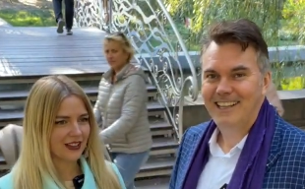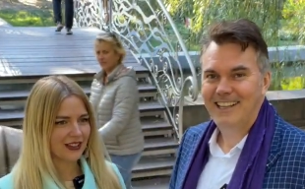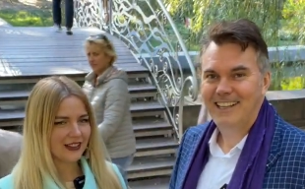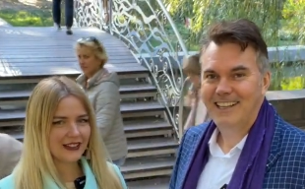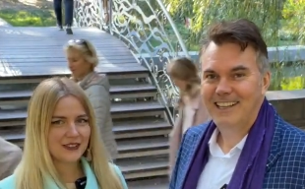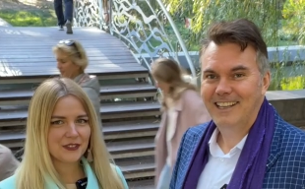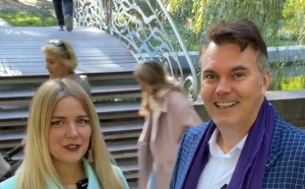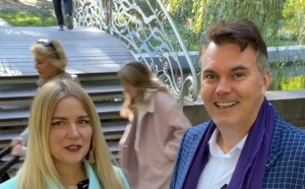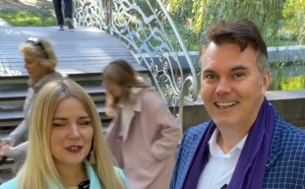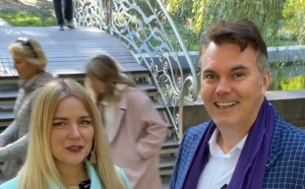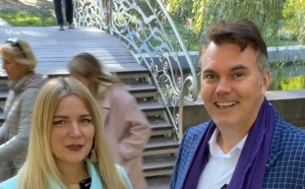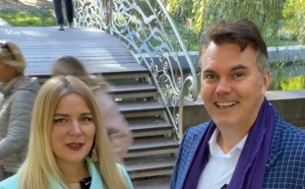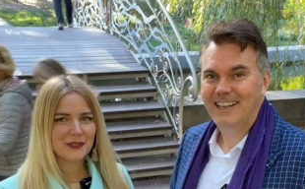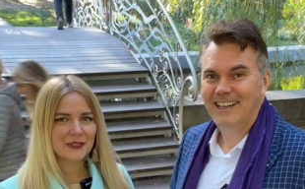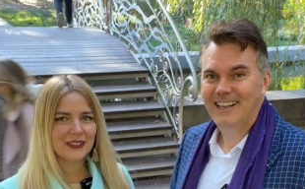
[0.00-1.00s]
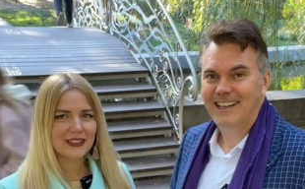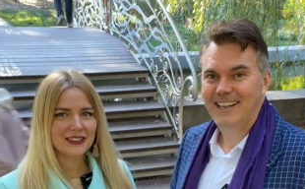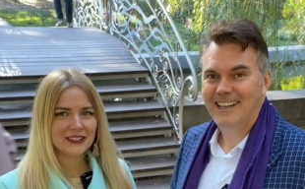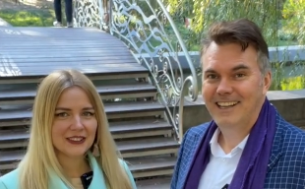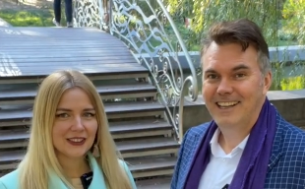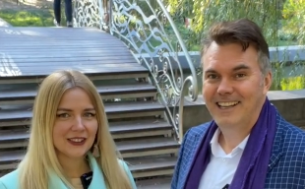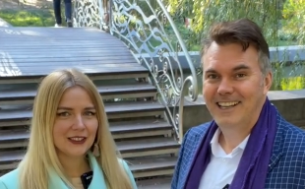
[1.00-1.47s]
Speaker 1: I don't remember
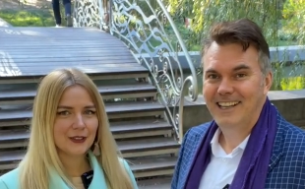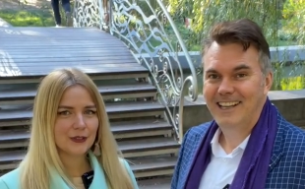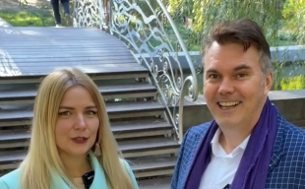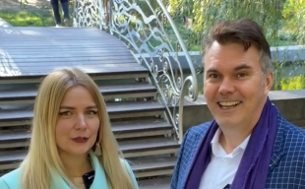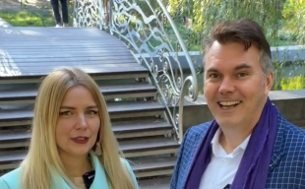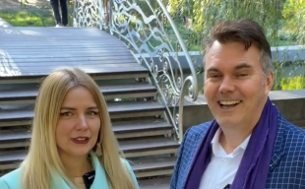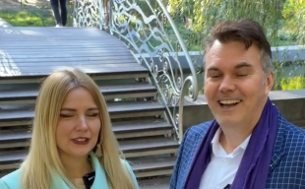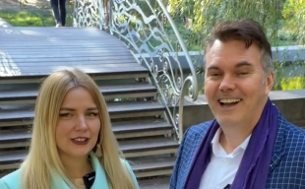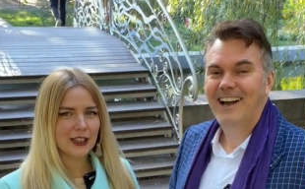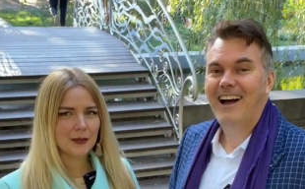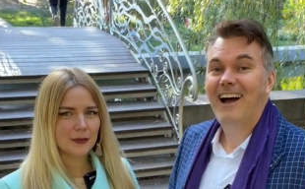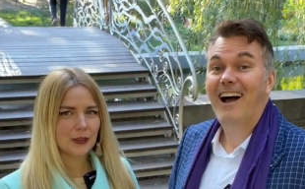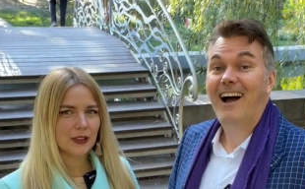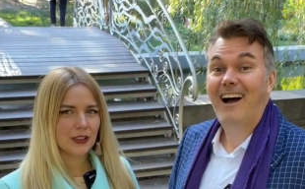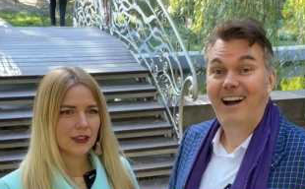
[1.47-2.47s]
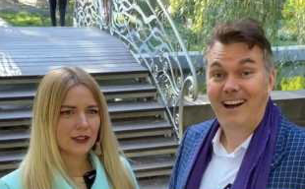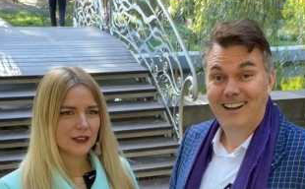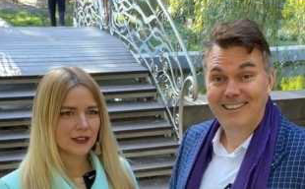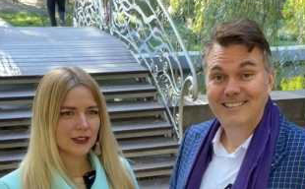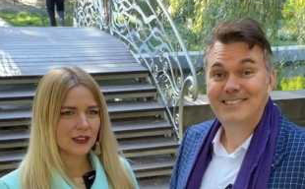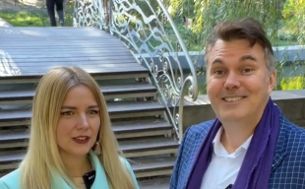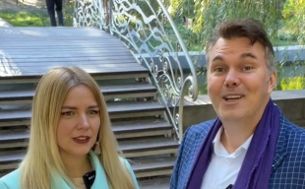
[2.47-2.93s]
actually, even one time when
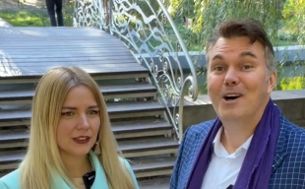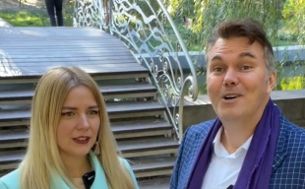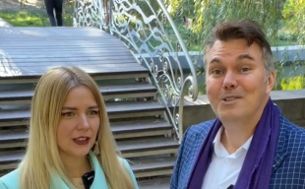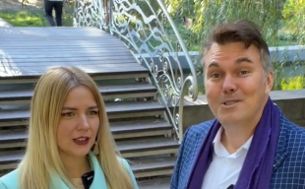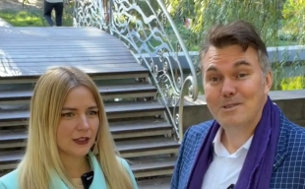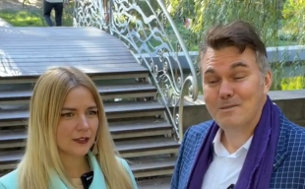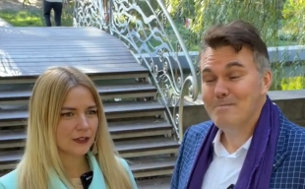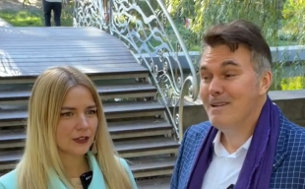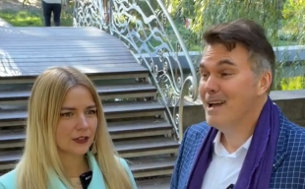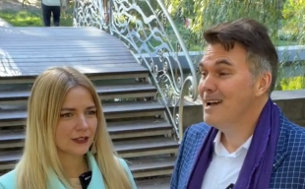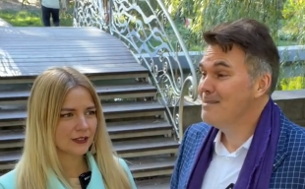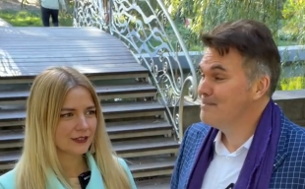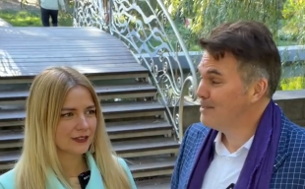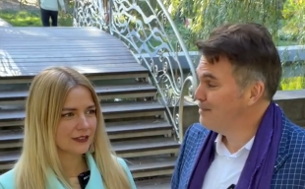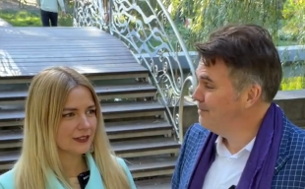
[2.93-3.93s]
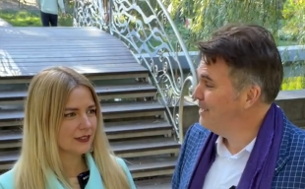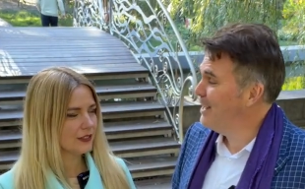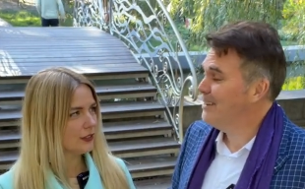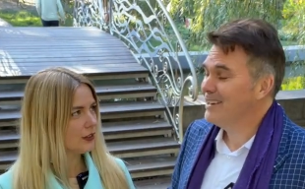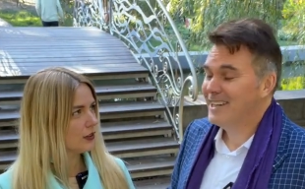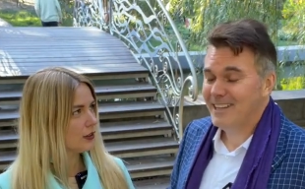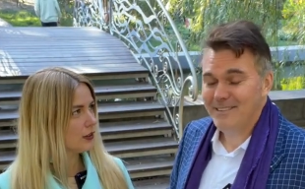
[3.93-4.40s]
I
Speaker 2: Don't remember,
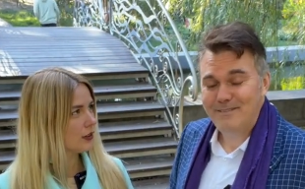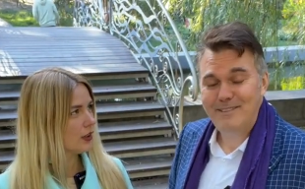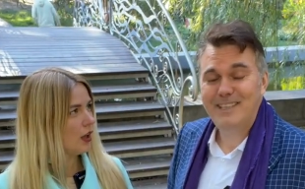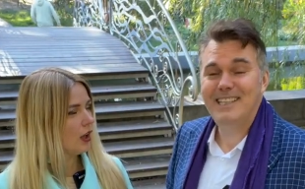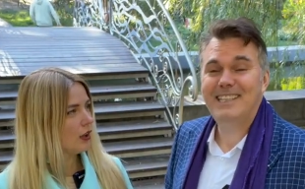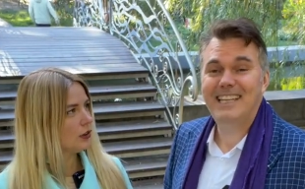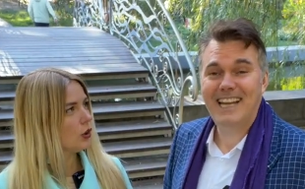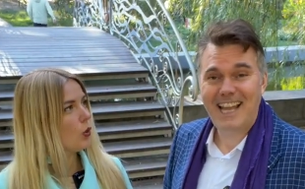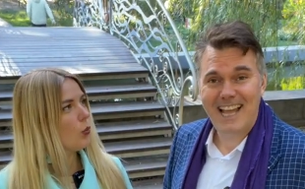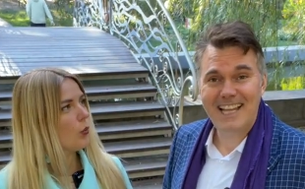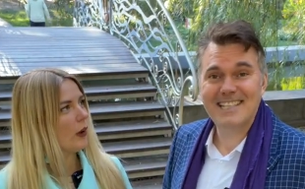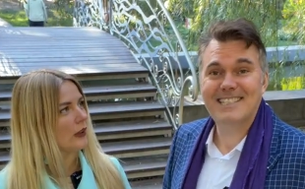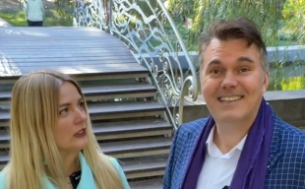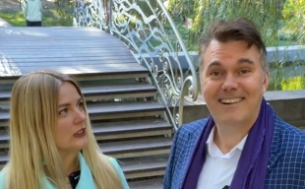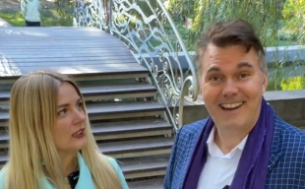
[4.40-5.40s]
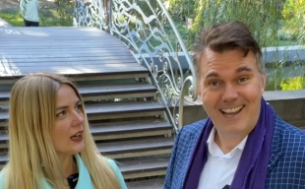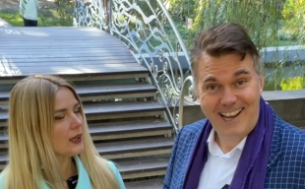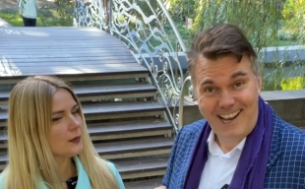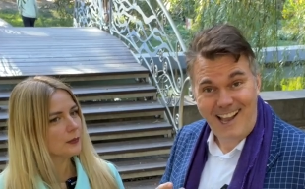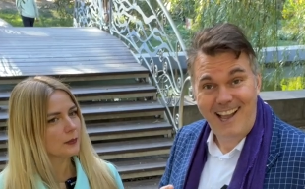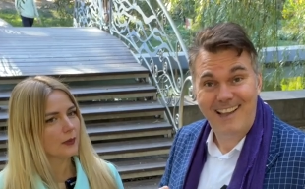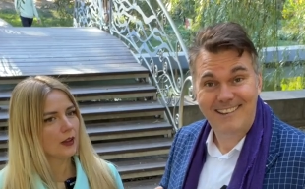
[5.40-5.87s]
very convenient.
Speaker 1: No, one
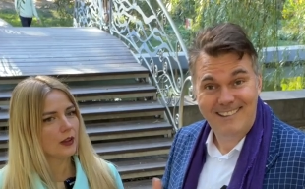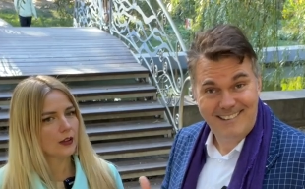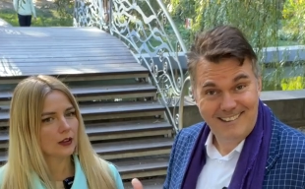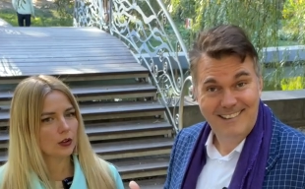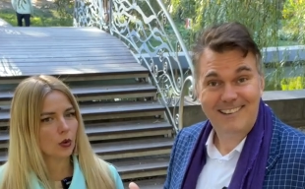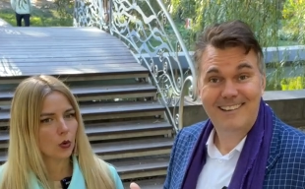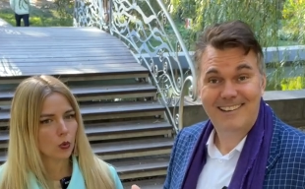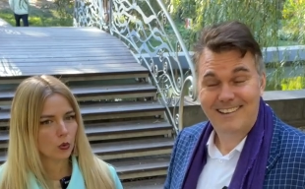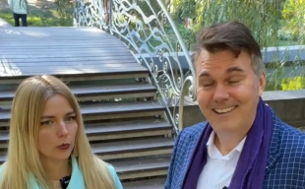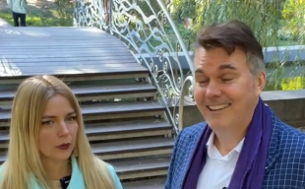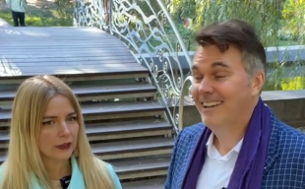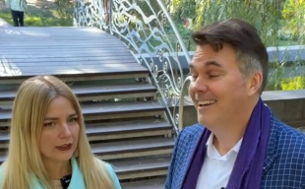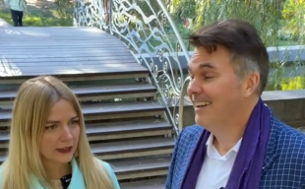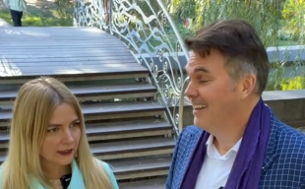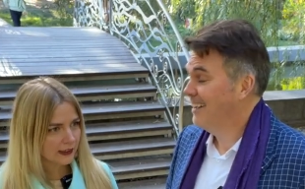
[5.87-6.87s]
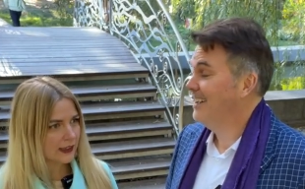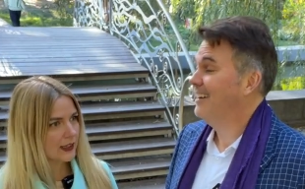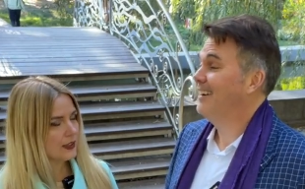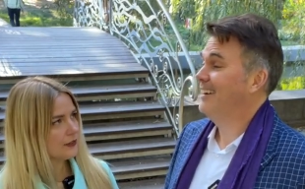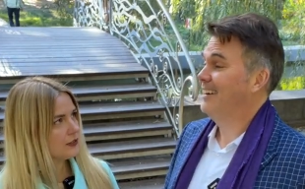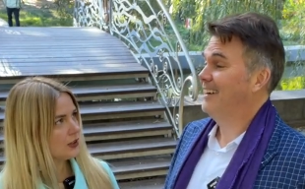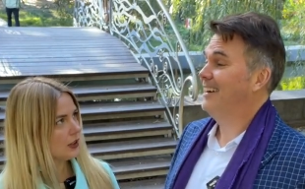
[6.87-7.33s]
time, no, when I
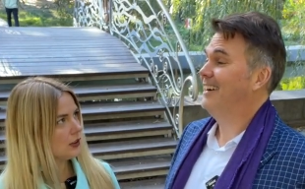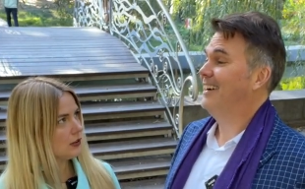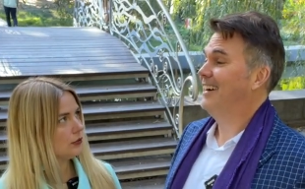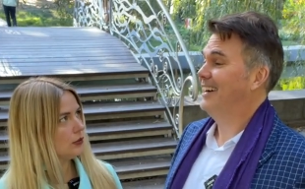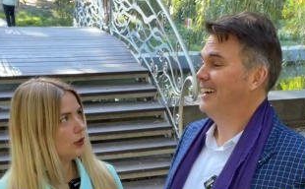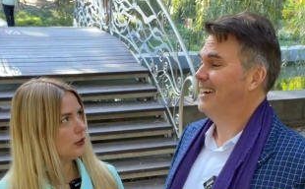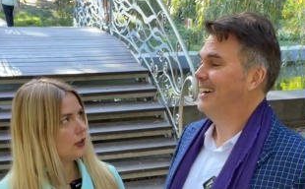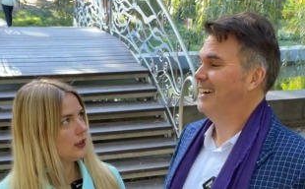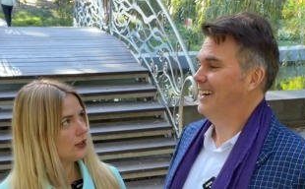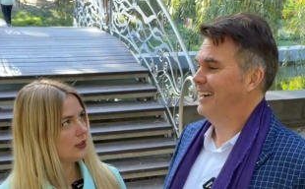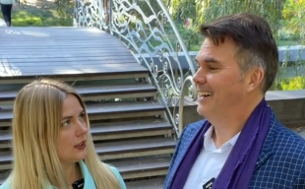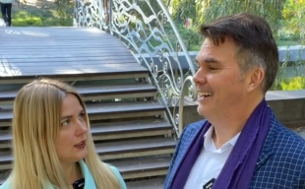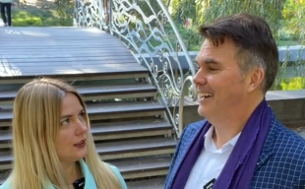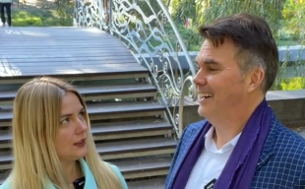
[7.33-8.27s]
gave telephone, I say,